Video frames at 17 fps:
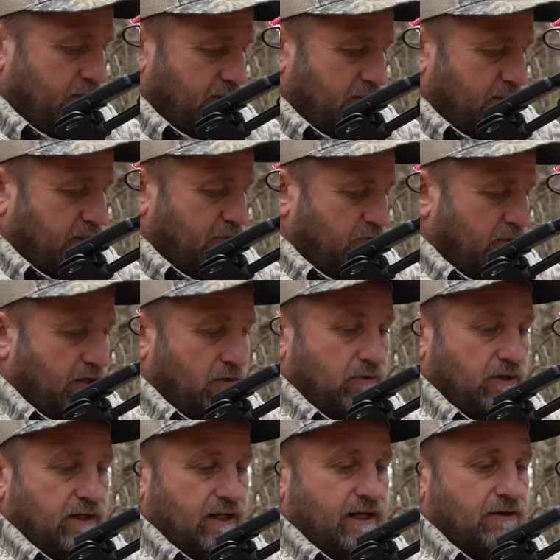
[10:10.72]
That's why I
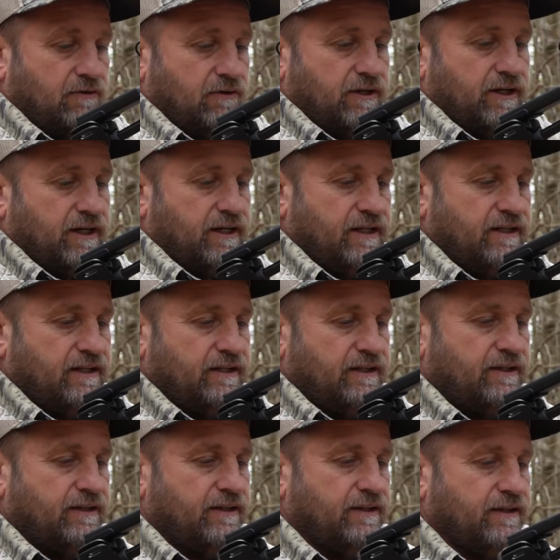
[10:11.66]
really like running
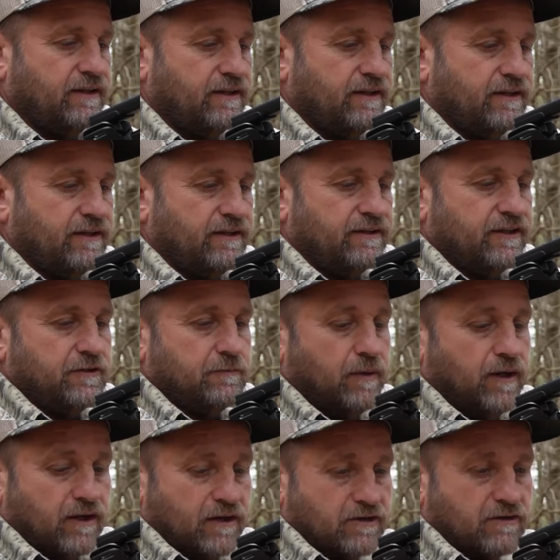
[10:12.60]
these
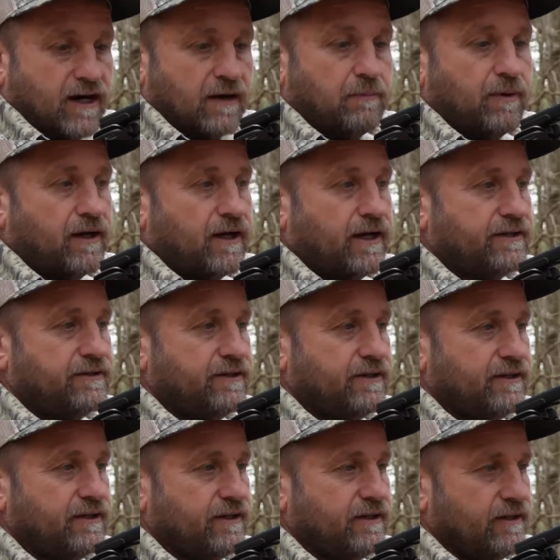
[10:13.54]
better tripods
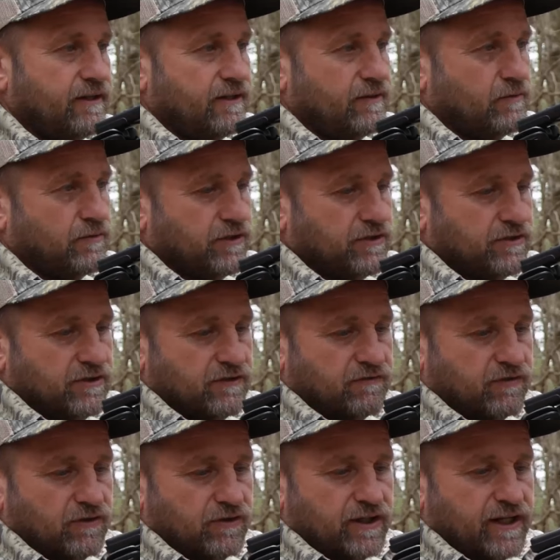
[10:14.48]
with these good
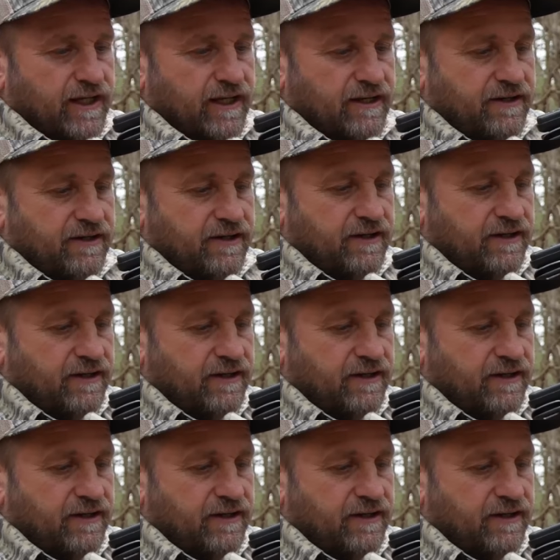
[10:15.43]
fluid heads.